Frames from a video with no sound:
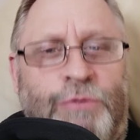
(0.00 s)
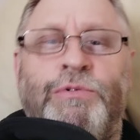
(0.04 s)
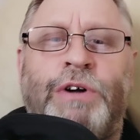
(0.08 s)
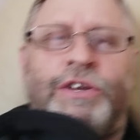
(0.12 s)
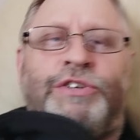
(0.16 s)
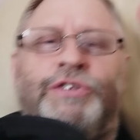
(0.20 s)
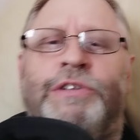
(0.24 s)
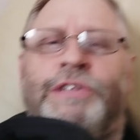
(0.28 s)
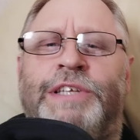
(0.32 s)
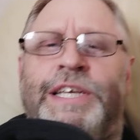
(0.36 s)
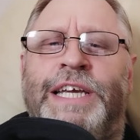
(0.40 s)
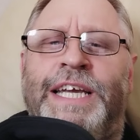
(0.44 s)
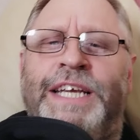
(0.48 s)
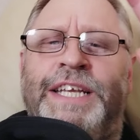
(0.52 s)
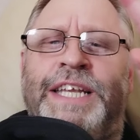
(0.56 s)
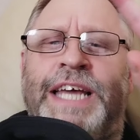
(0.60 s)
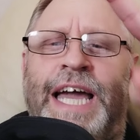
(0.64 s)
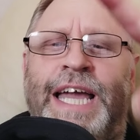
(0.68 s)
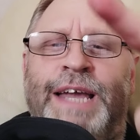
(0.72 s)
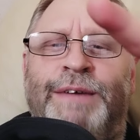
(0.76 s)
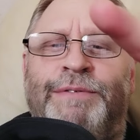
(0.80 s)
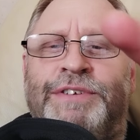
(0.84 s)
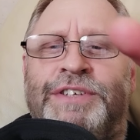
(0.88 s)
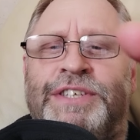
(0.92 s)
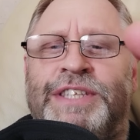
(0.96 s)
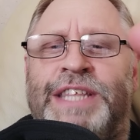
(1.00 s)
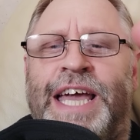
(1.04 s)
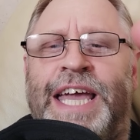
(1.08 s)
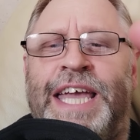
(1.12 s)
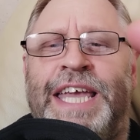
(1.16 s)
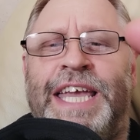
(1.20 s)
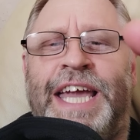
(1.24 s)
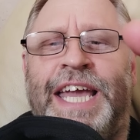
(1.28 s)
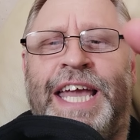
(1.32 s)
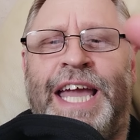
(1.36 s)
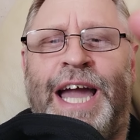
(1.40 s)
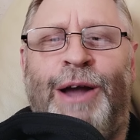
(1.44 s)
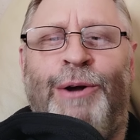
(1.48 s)
Russell T Davis, there
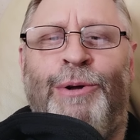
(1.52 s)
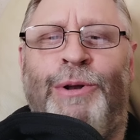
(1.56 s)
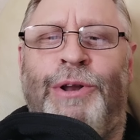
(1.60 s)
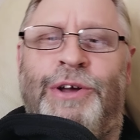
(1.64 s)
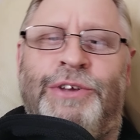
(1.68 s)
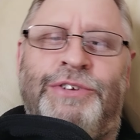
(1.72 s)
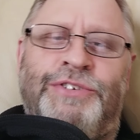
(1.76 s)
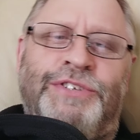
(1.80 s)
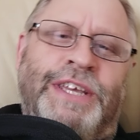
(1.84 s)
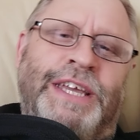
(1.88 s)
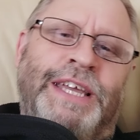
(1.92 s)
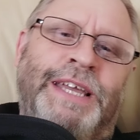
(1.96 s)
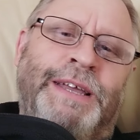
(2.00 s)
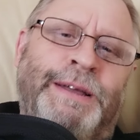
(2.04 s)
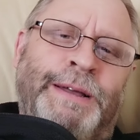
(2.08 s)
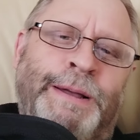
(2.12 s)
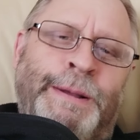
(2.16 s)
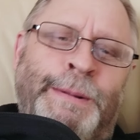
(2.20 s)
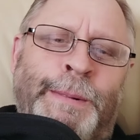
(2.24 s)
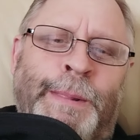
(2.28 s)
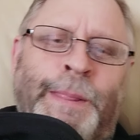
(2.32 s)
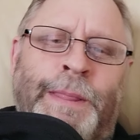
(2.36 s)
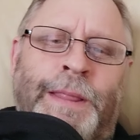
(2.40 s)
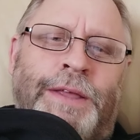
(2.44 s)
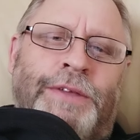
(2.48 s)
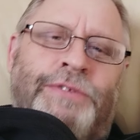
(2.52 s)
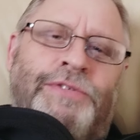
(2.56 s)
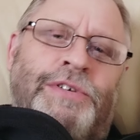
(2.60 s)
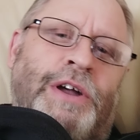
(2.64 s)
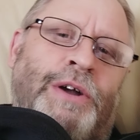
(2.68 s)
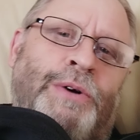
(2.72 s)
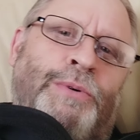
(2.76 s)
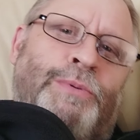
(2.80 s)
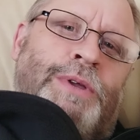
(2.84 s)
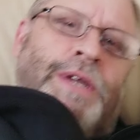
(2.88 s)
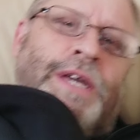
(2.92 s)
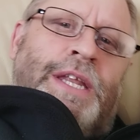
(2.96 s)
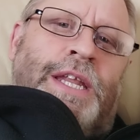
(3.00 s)
you go. Look, see,
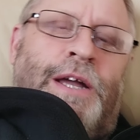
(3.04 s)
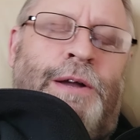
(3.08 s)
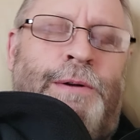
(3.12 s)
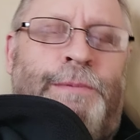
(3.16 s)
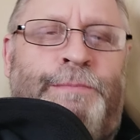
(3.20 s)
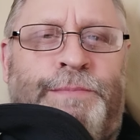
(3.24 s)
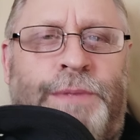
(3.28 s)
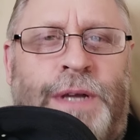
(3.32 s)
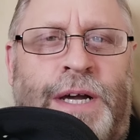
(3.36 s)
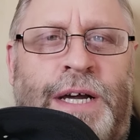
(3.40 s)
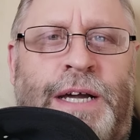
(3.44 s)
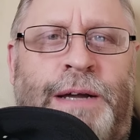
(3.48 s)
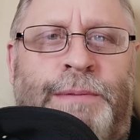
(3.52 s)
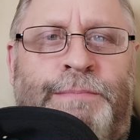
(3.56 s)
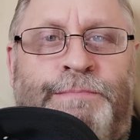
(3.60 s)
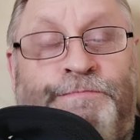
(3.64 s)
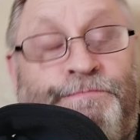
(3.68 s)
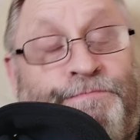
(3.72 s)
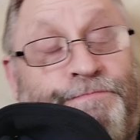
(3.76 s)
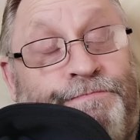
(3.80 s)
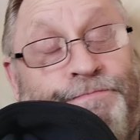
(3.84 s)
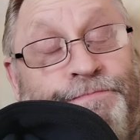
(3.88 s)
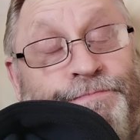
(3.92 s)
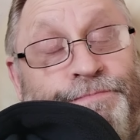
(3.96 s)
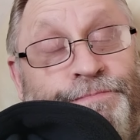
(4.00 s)
so you know, um,